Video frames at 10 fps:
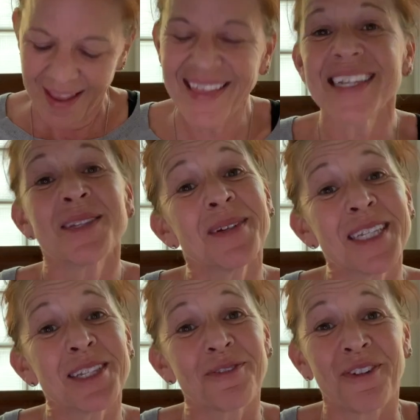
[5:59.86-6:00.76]
This
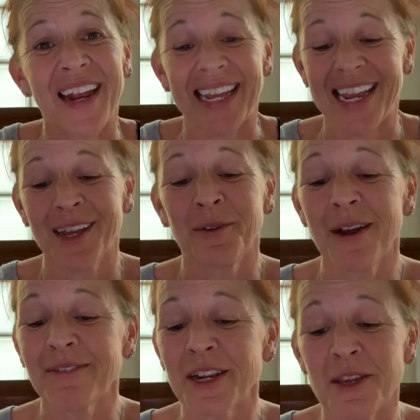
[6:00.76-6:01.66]
one's funny.
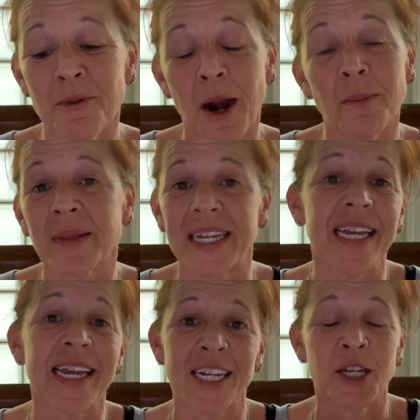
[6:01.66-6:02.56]
Whoever you are,
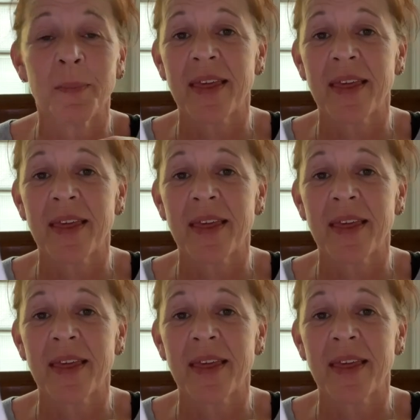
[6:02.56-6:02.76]
Bleeding Ketchup, I